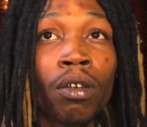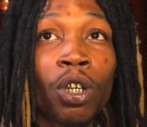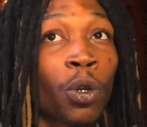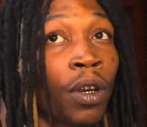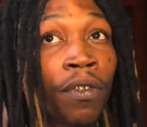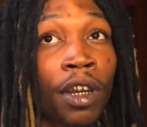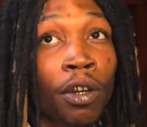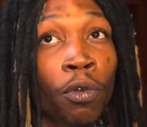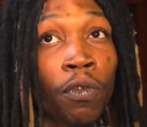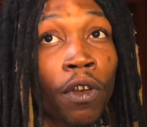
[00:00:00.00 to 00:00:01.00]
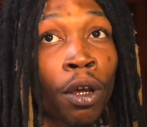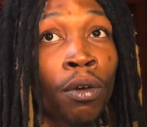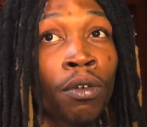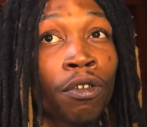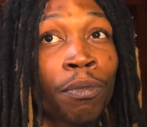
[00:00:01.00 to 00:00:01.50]
to invent new
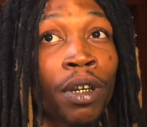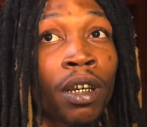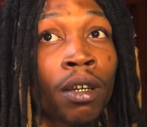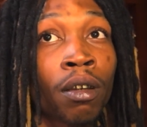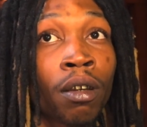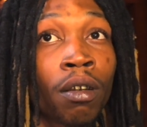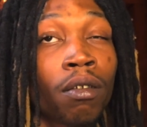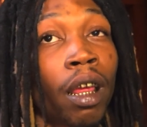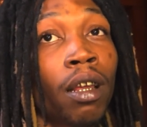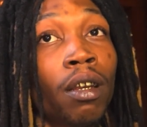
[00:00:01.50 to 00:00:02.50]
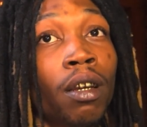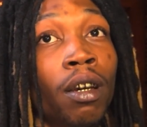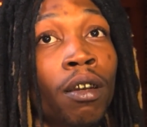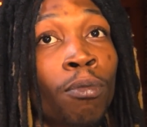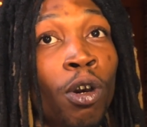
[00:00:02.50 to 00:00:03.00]
flows, but they
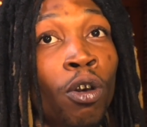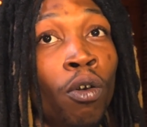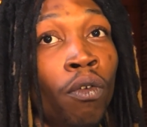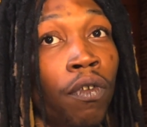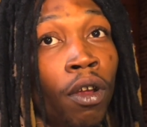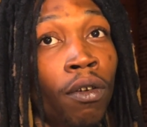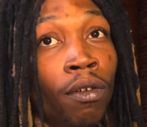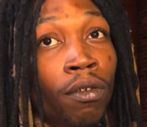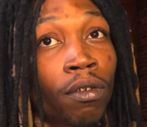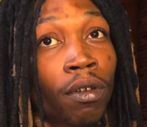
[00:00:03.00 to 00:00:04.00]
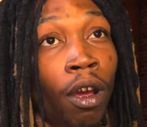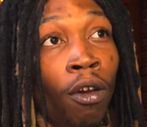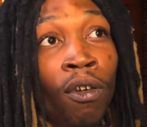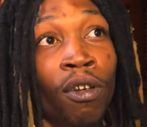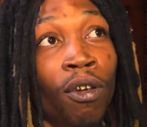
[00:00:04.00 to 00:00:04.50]
love them old flows. I
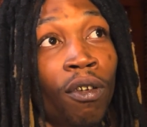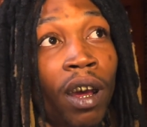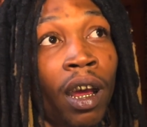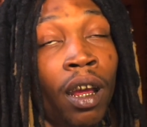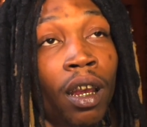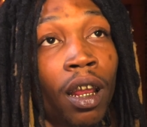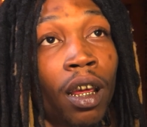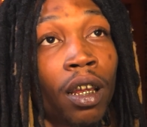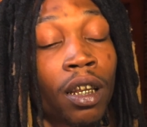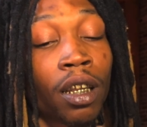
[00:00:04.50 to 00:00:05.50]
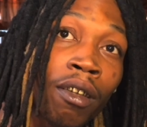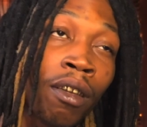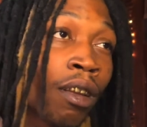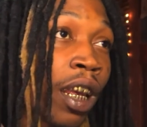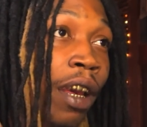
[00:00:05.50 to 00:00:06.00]
don't know why. Like
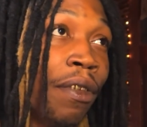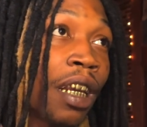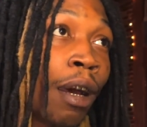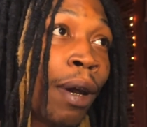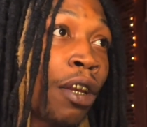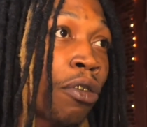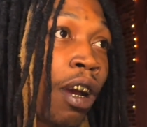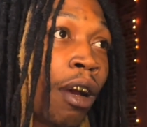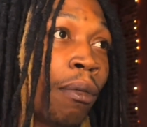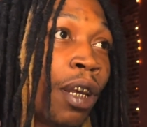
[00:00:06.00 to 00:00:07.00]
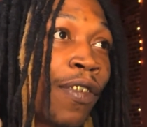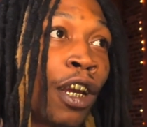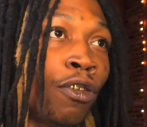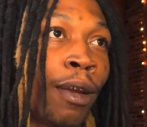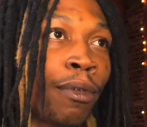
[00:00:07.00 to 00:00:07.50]
every time I drop, if I
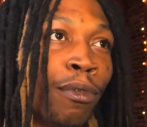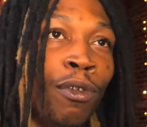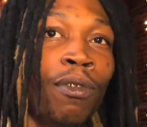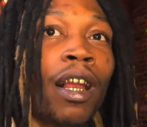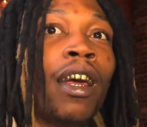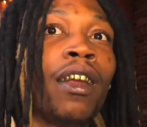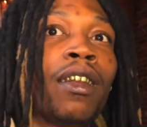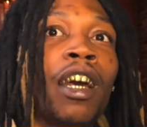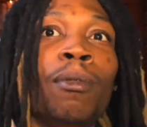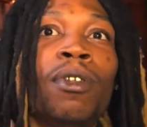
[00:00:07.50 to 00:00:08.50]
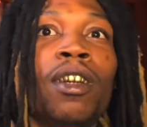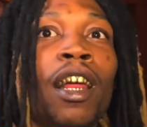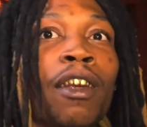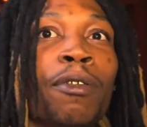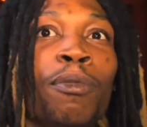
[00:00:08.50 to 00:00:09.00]
drop some new like type shit,
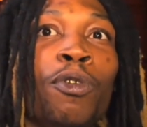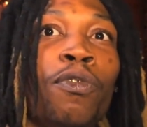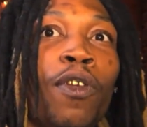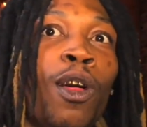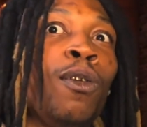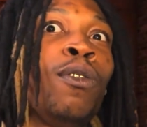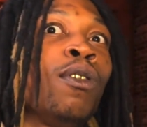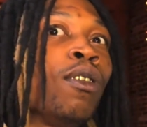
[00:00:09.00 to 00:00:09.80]
like some new flow,